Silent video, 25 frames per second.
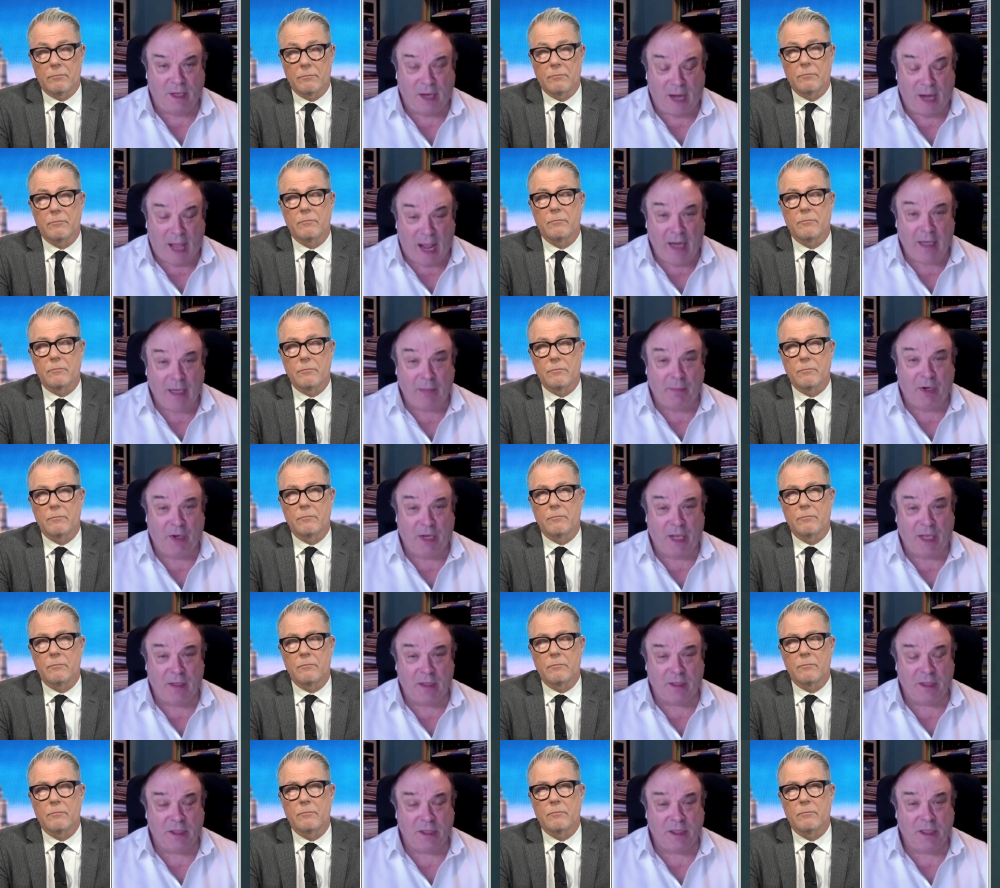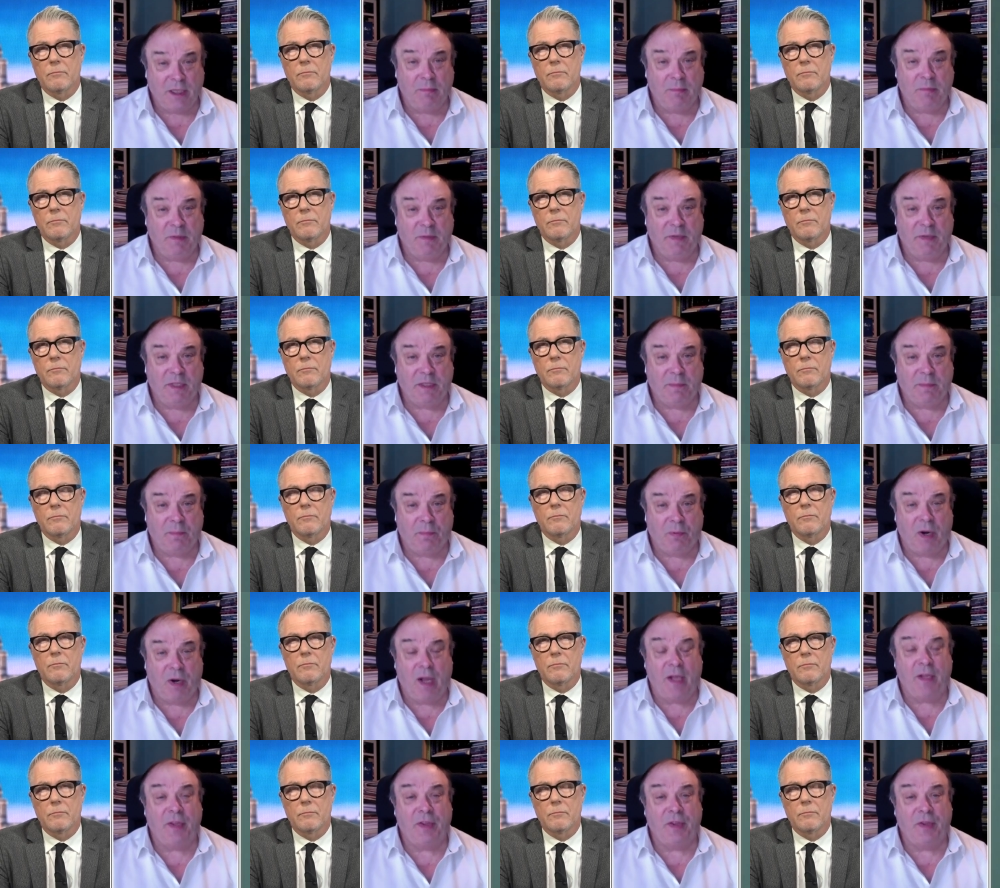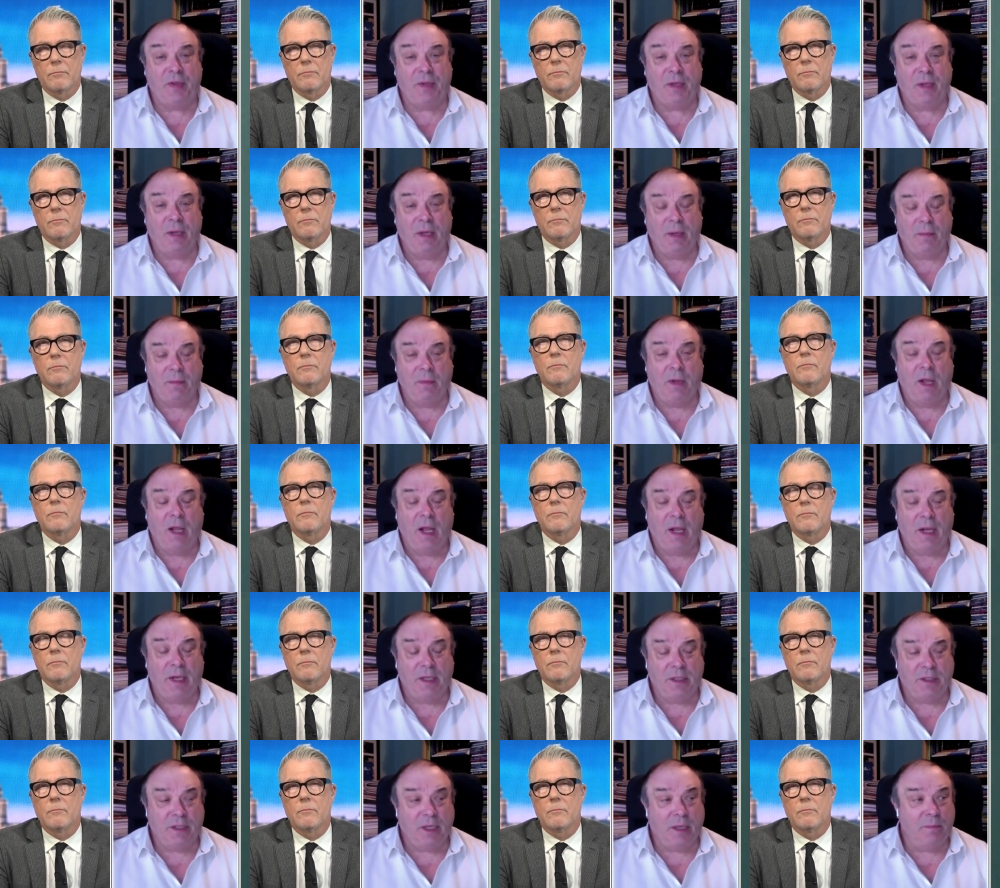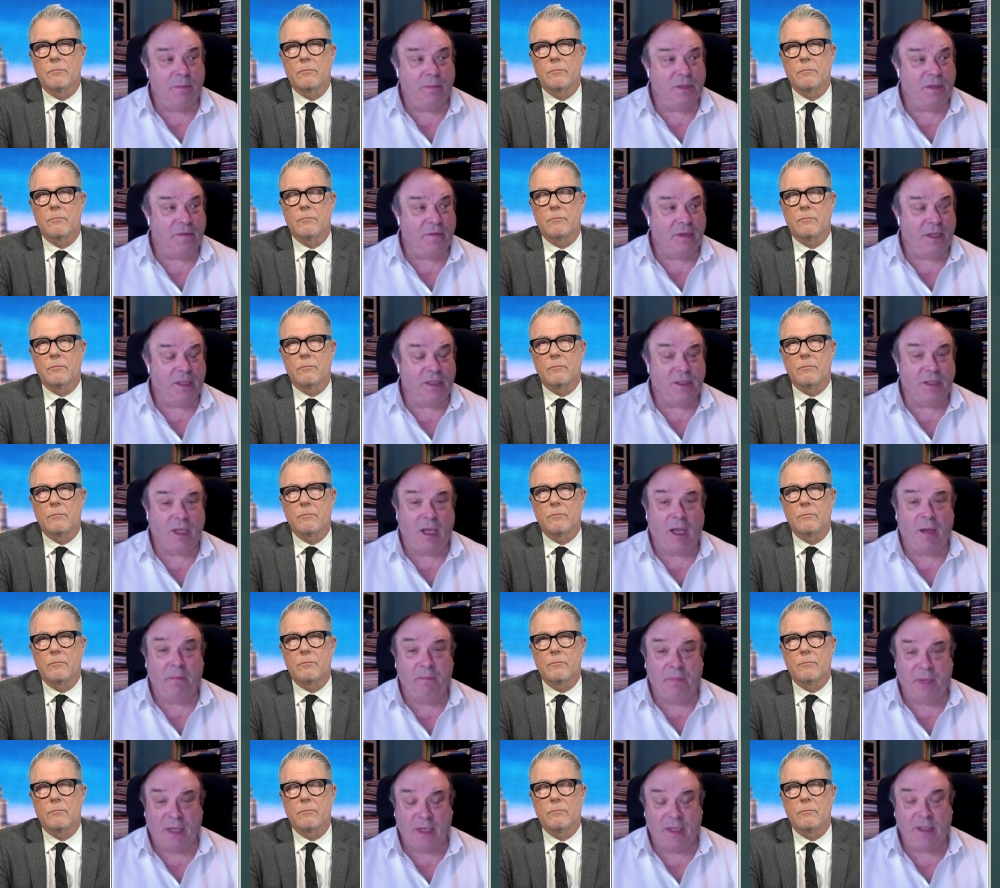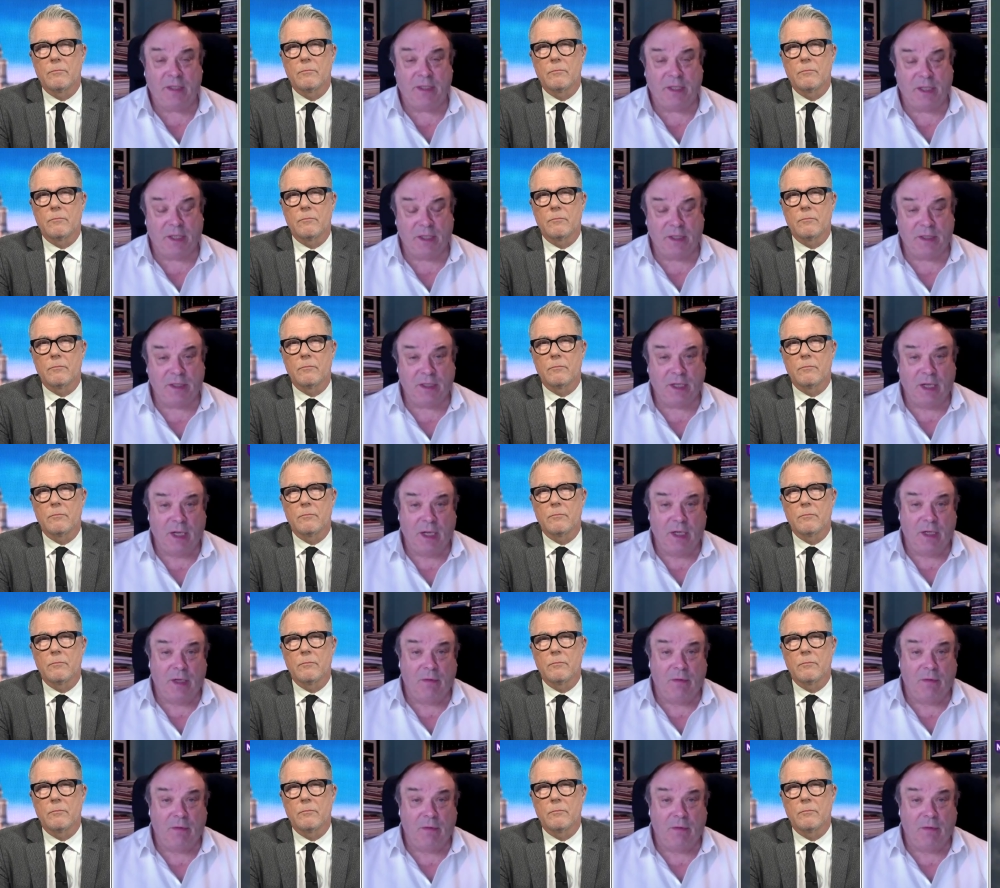Speaker 1: anybody else in terms of its breadth and in terms of its abilities.